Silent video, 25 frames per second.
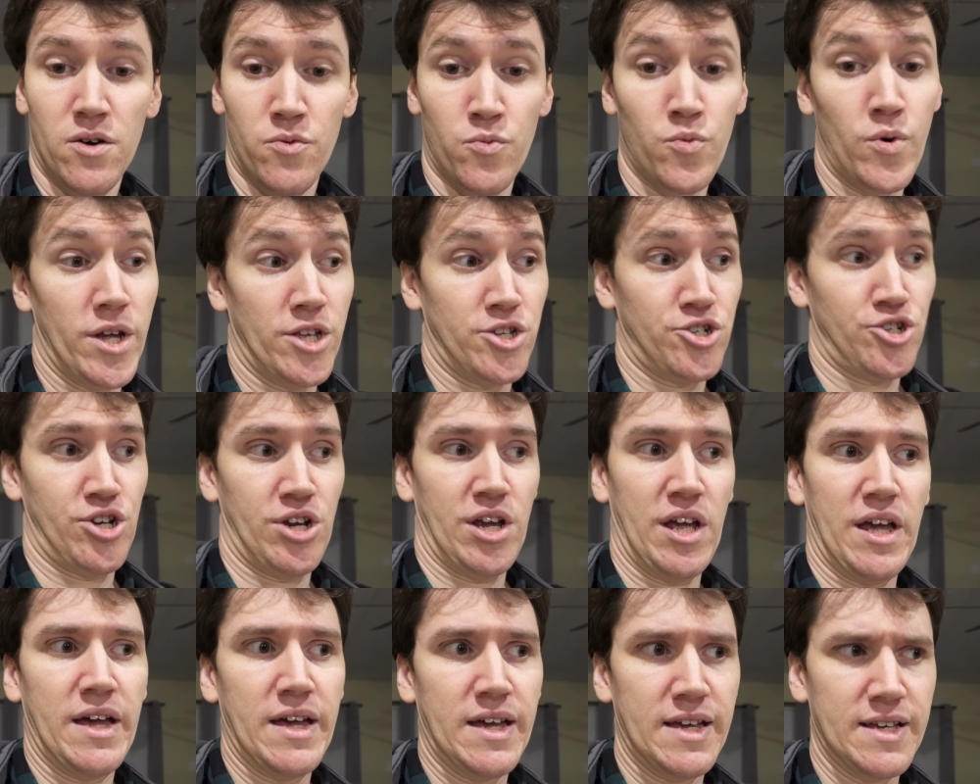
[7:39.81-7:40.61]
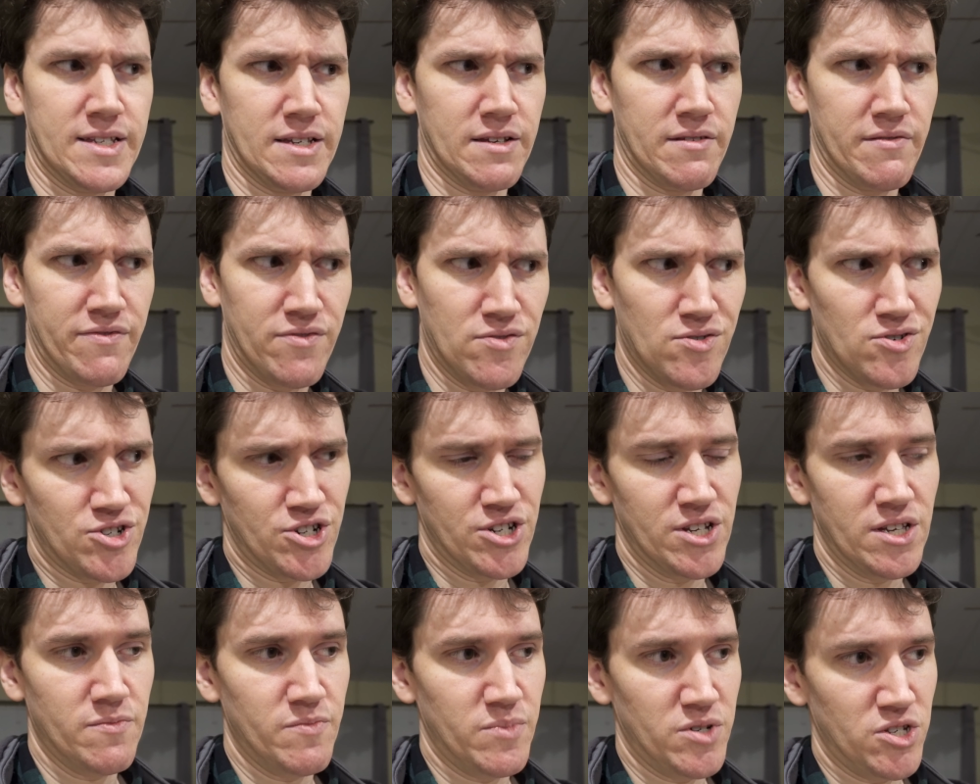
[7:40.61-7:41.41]
which is
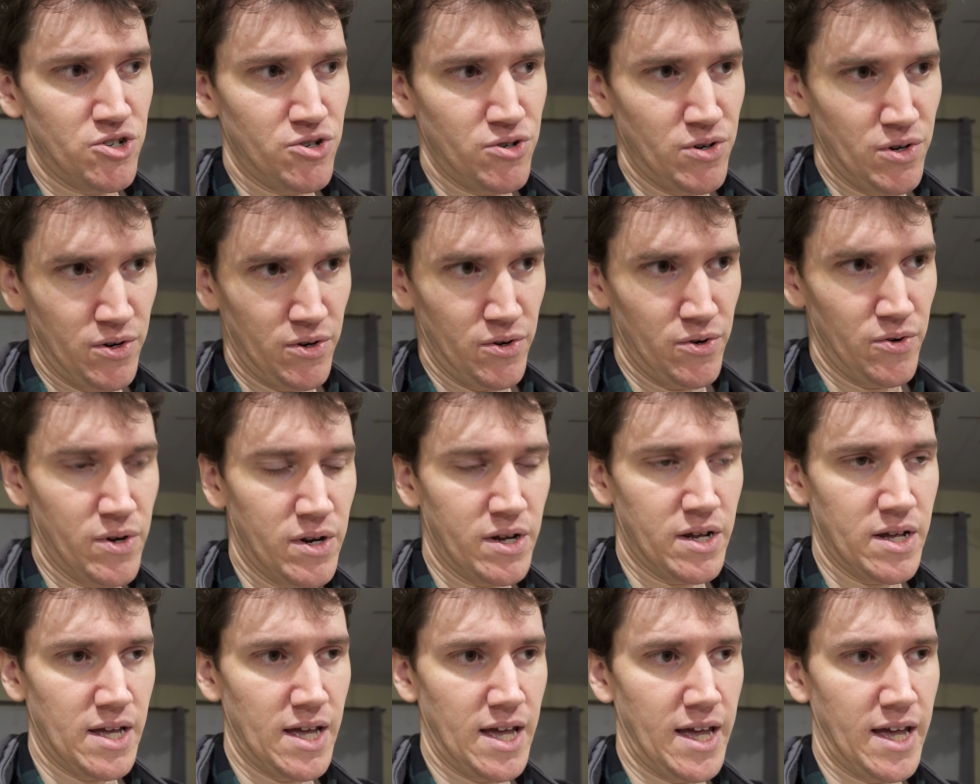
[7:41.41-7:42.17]
unfortunate but true.